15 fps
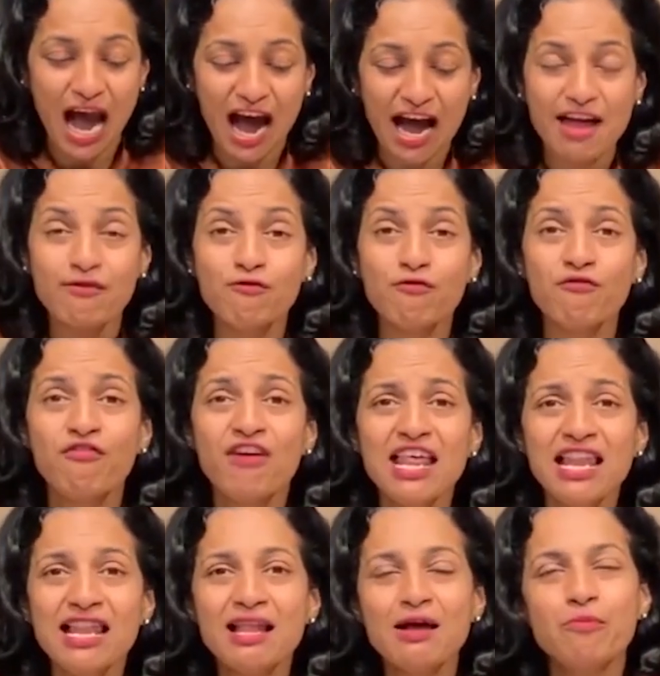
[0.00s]
I
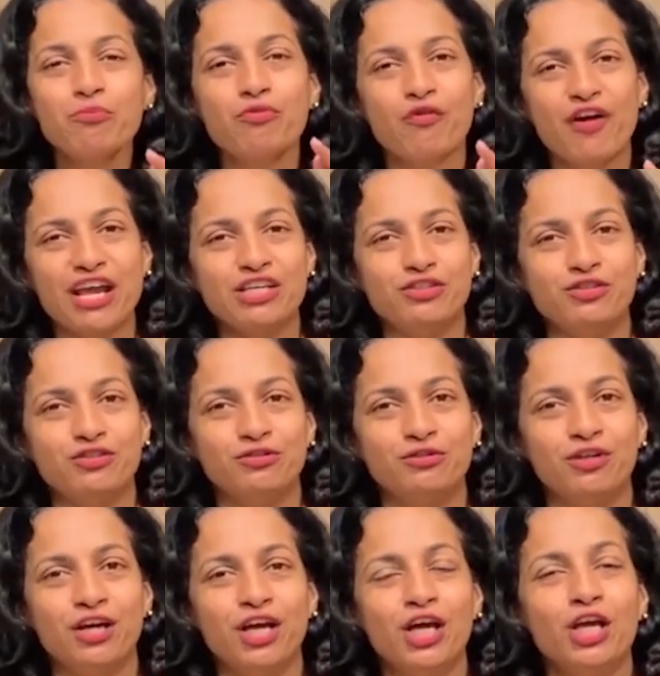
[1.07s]
will praise
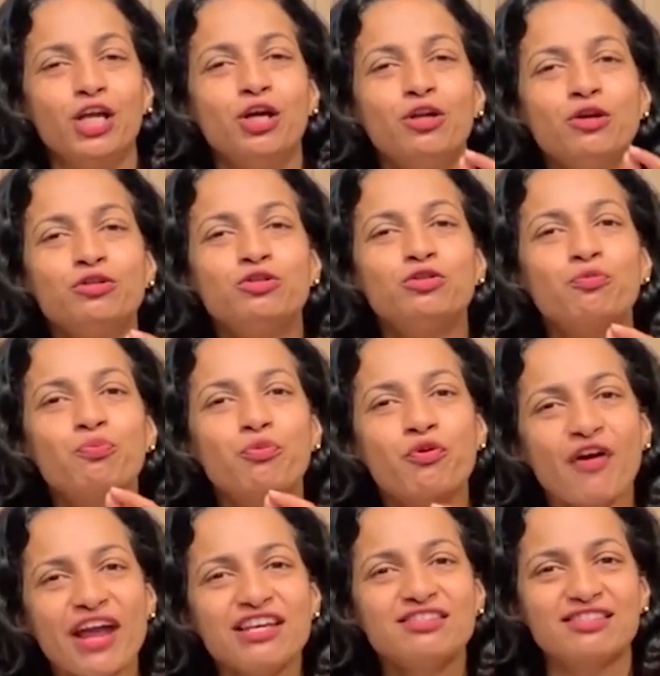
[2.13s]
you. You know, to
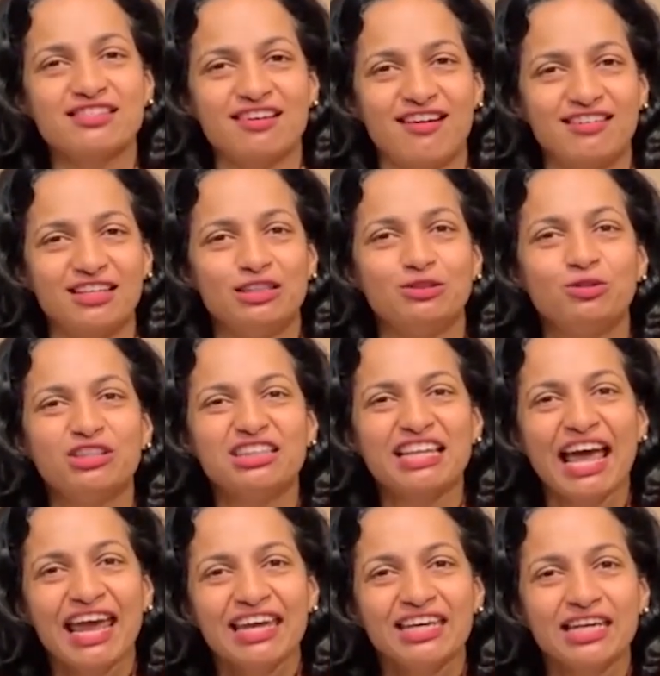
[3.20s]
praise God, to
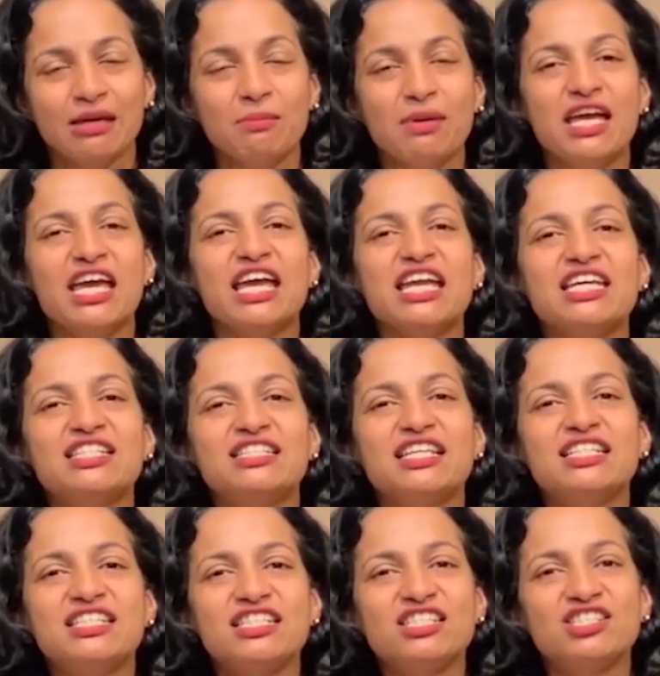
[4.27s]
thank him is
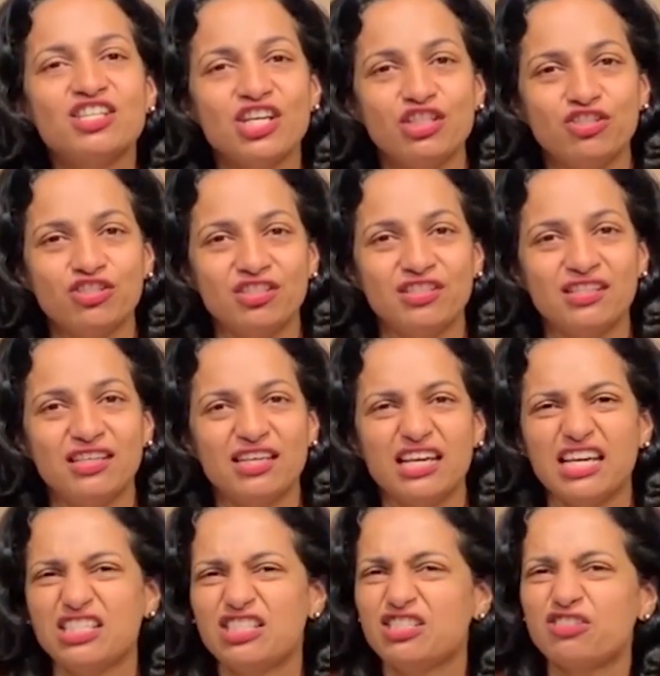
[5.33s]
a
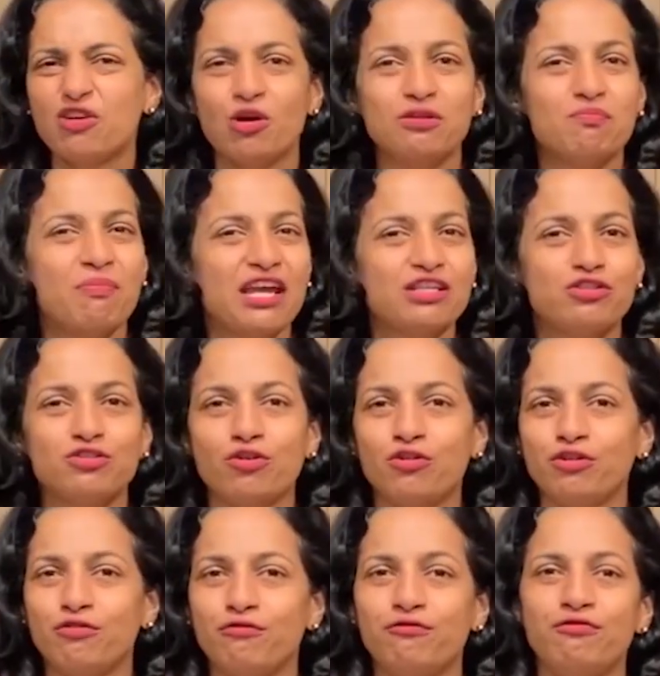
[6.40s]
decision. It's not based
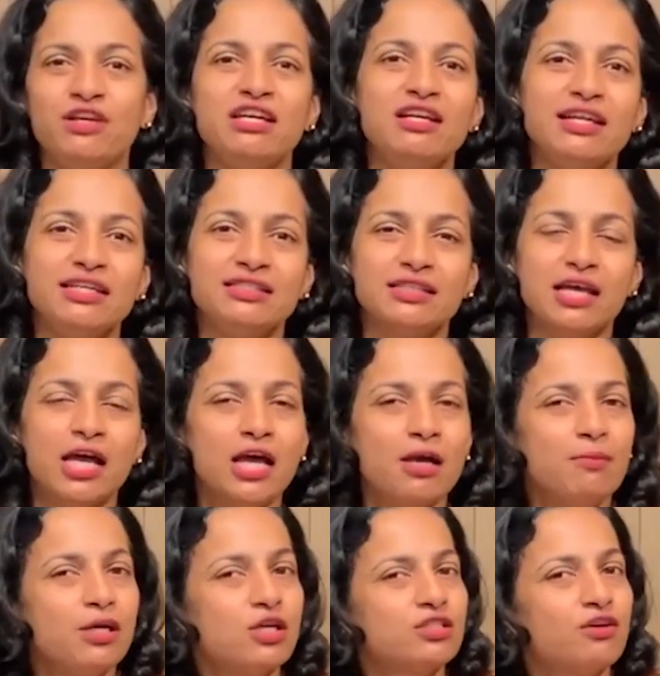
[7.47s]
on your feelings,
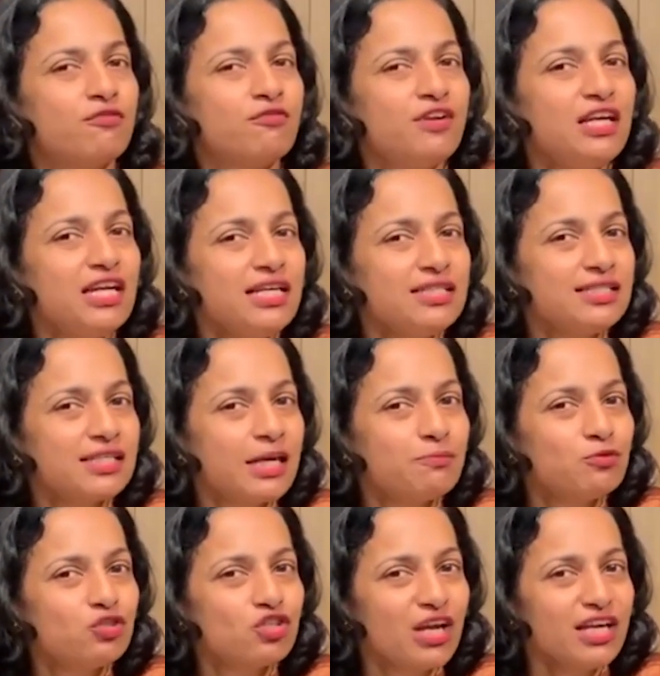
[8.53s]
because our feelings
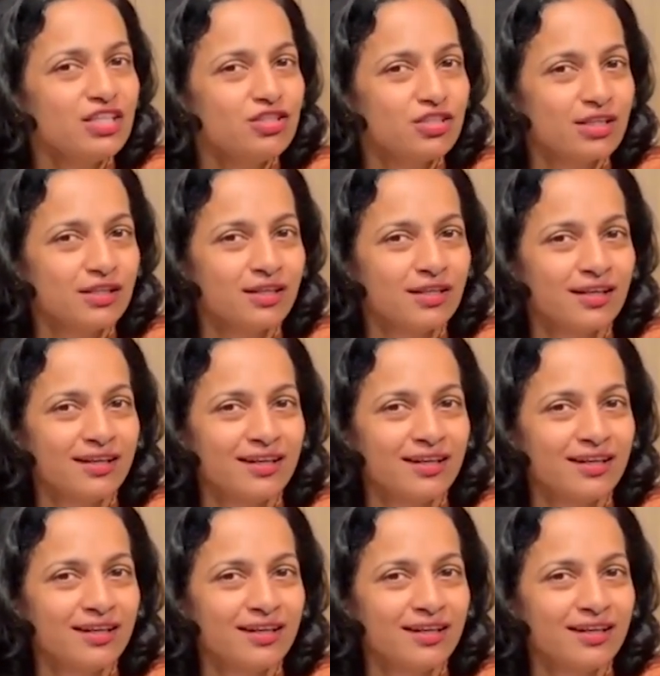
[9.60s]
keep changing.